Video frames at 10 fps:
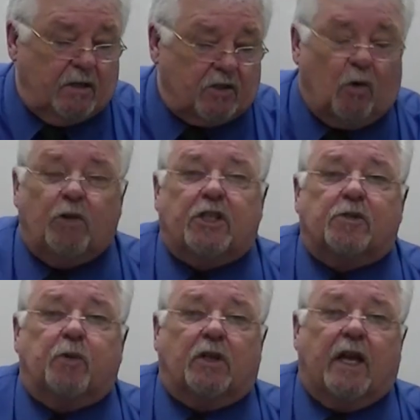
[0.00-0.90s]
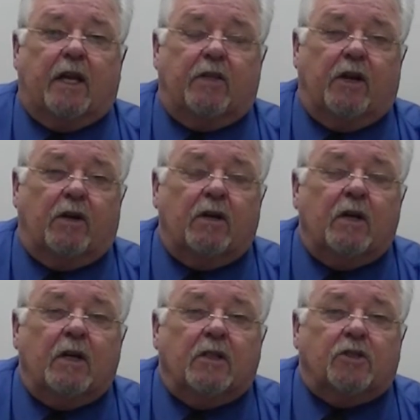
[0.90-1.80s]
So we just put that in there
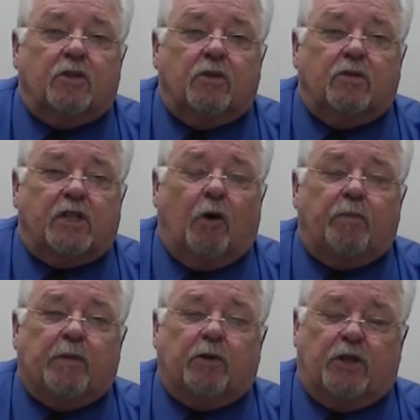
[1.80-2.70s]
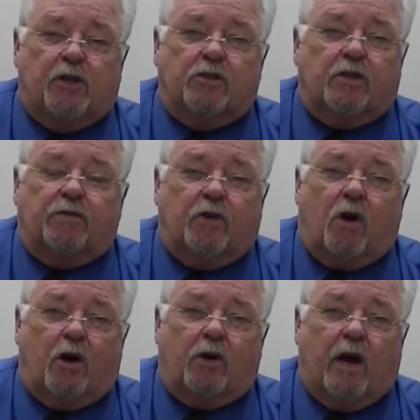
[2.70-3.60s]
to tell people to use it for
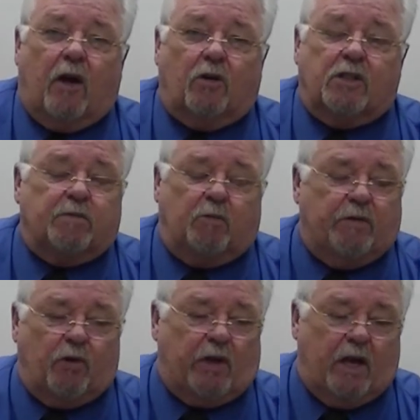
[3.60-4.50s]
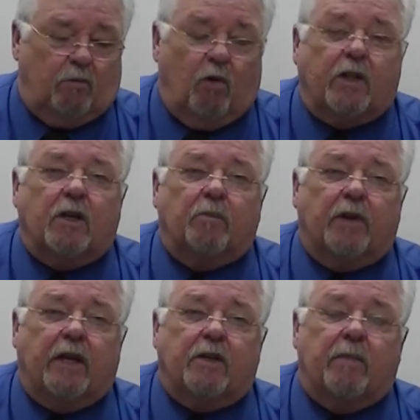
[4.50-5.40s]
harder alloys, but we've only had one
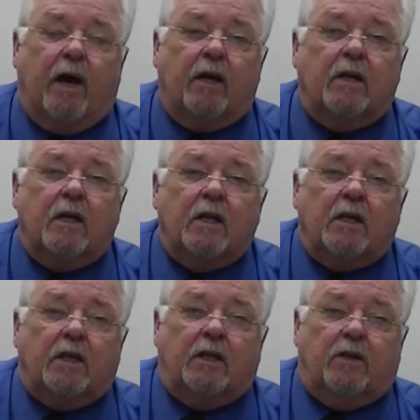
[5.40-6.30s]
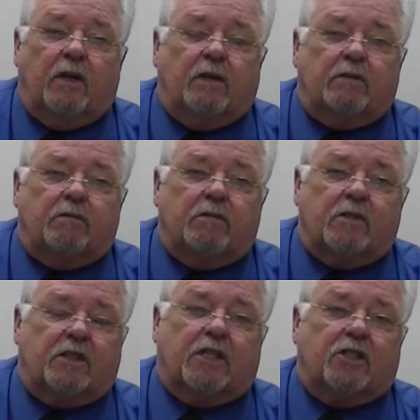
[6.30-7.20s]
complaint about it in the
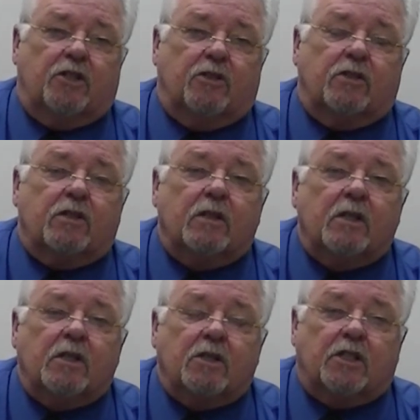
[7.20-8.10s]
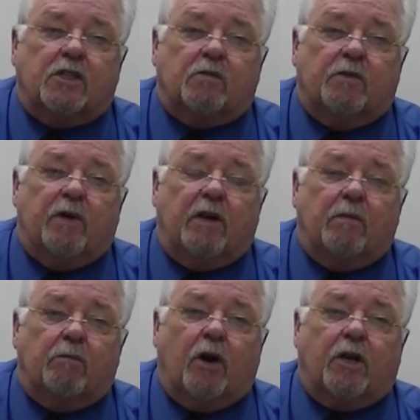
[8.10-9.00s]
6 years since we've
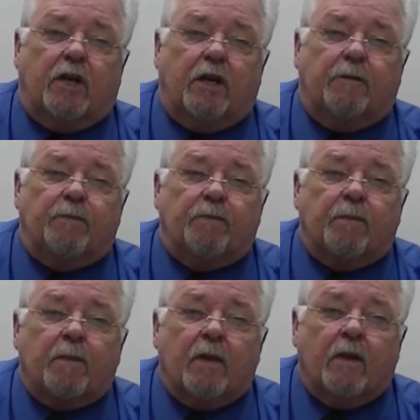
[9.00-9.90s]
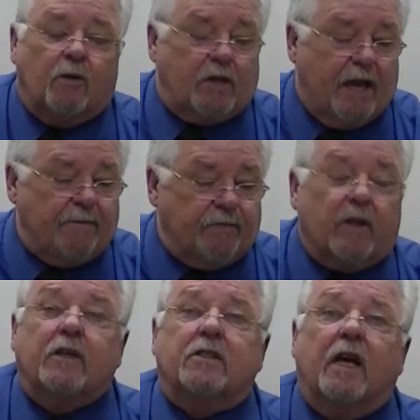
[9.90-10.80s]
been marketing it. Okay,
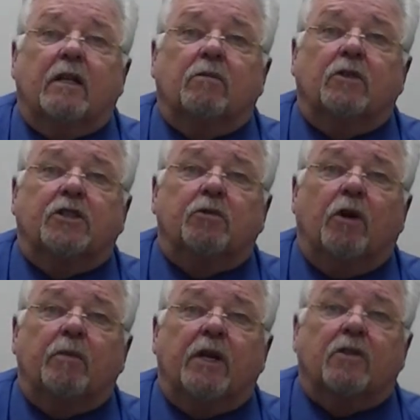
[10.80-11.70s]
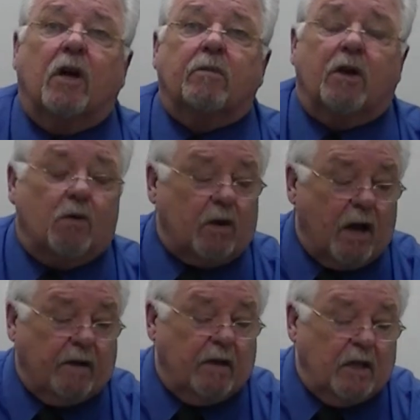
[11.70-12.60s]
is that what you wanted me to talk about? All
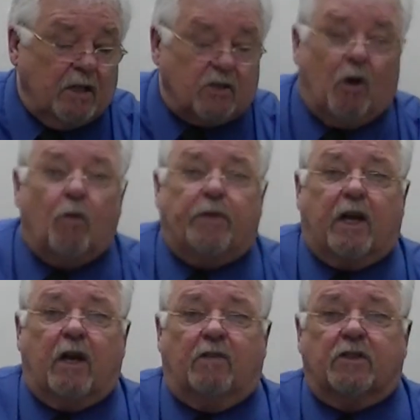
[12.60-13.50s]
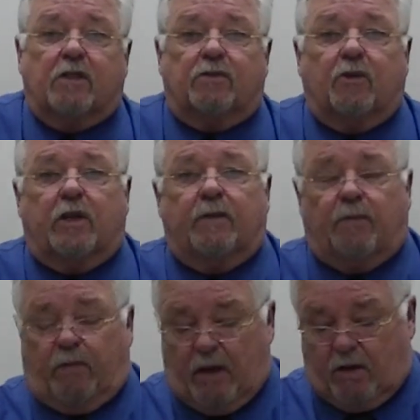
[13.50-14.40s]
right, so I hope that covers it for you.
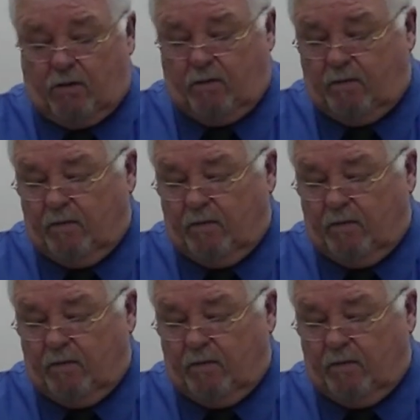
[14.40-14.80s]
Thank you.